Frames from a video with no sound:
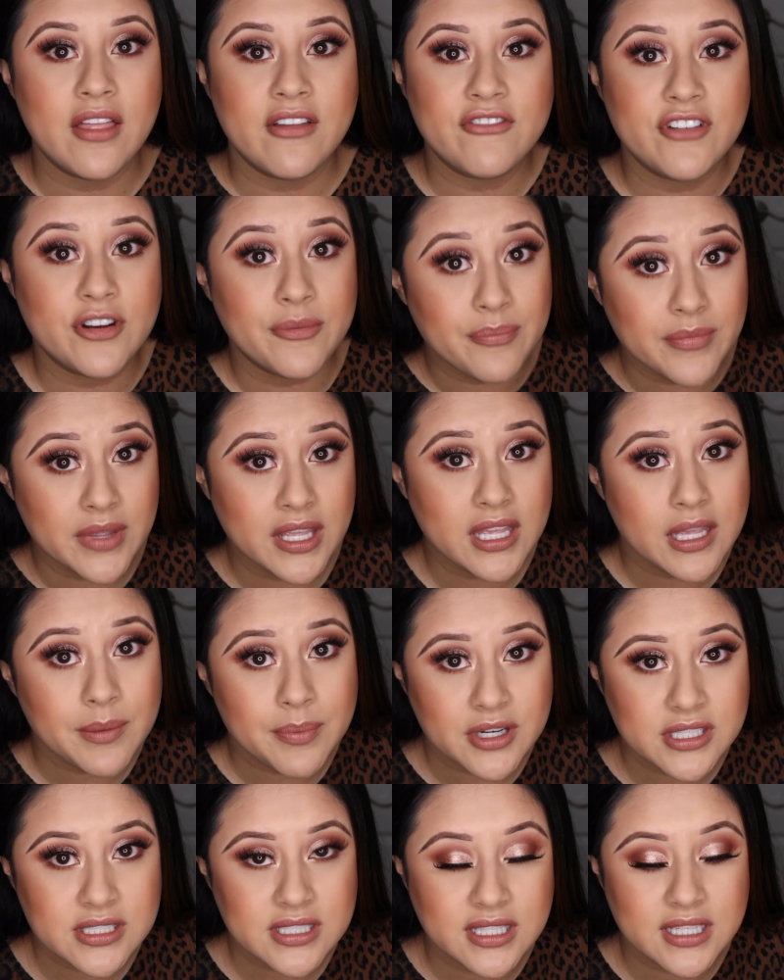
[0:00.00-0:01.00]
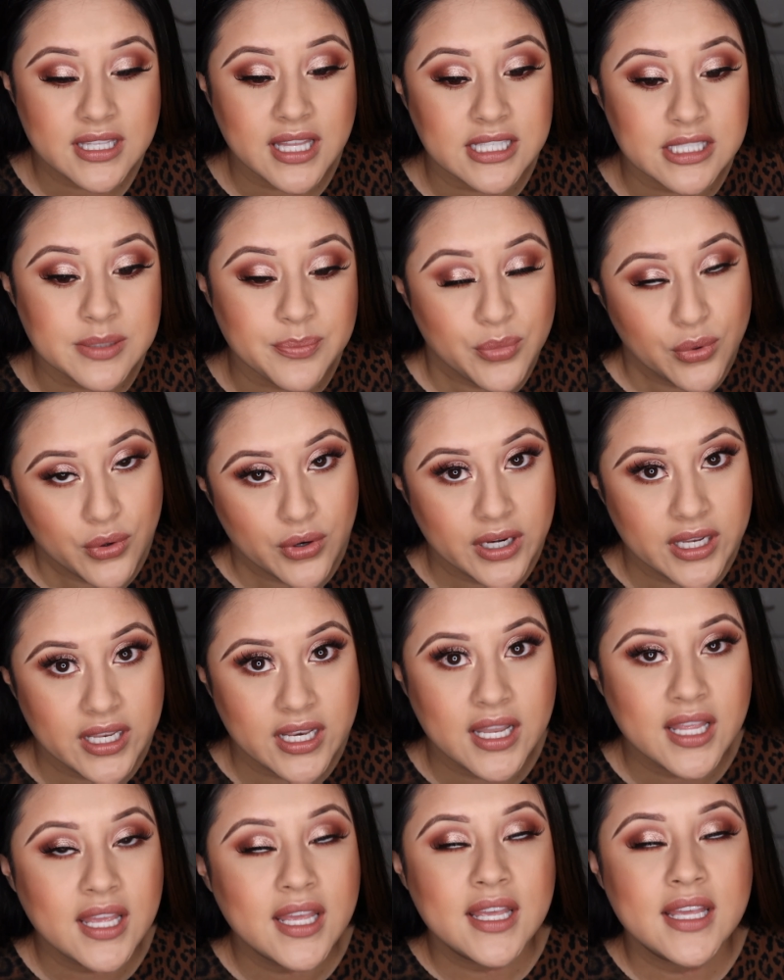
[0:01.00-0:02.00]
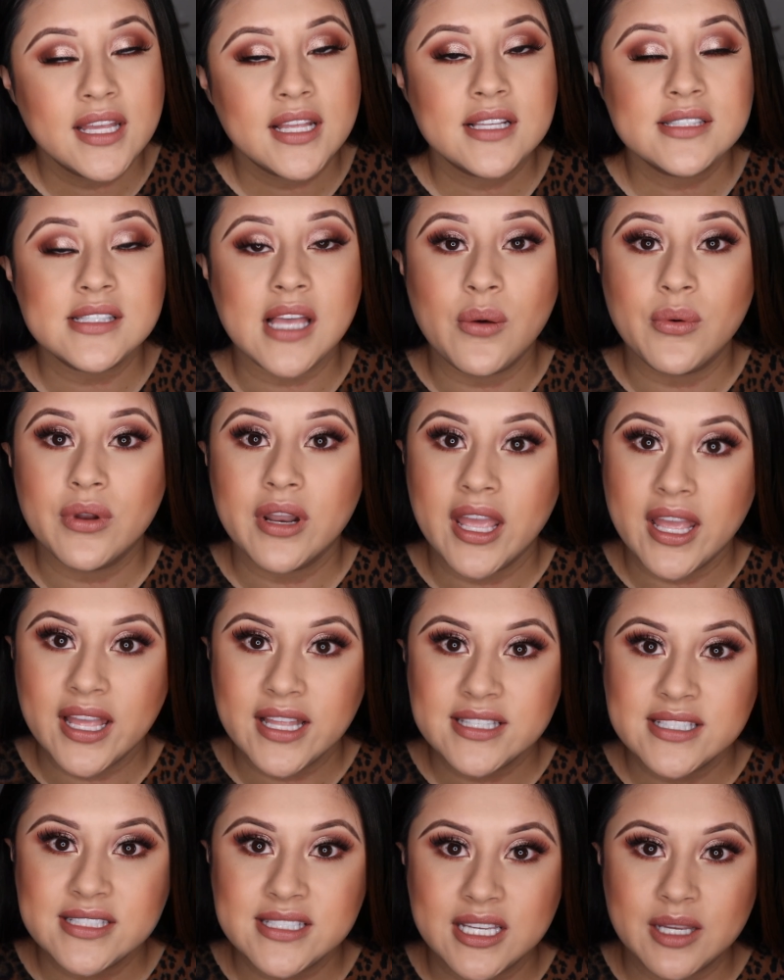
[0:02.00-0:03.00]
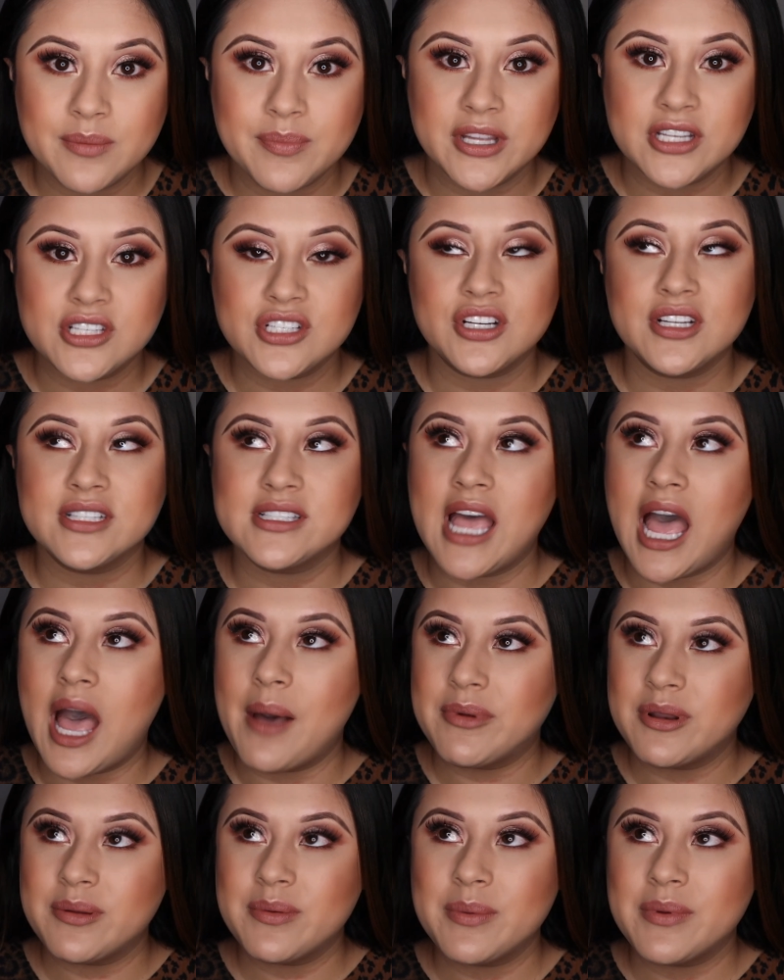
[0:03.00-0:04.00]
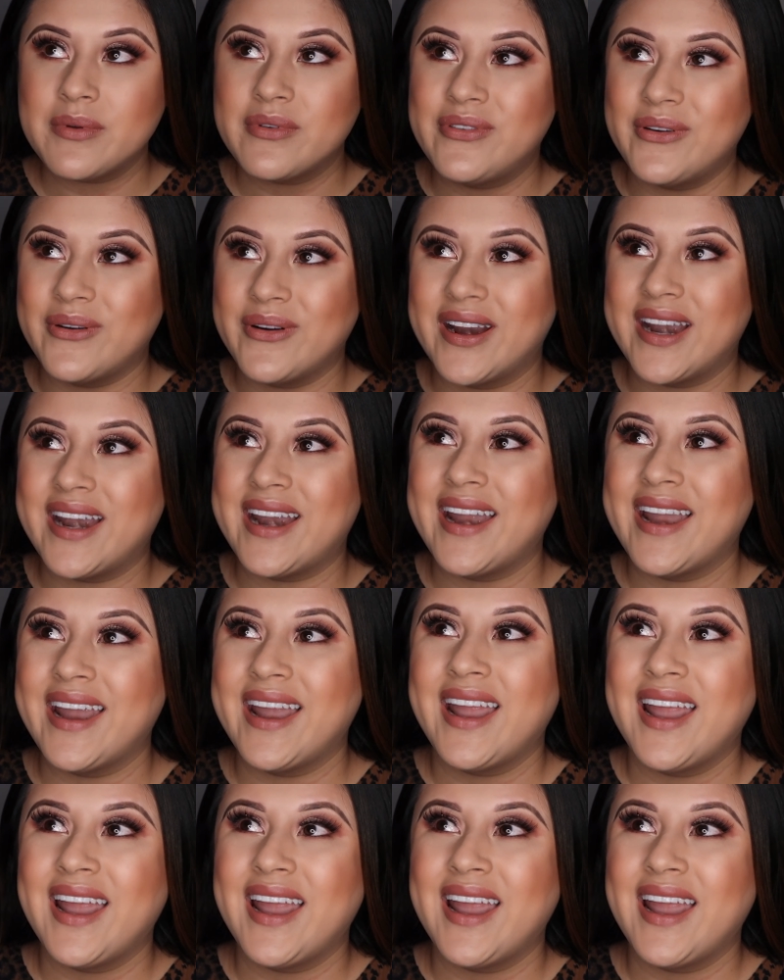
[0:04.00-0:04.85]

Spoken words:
For me personally, that's important because I would hate to take a picture. It's happened to me before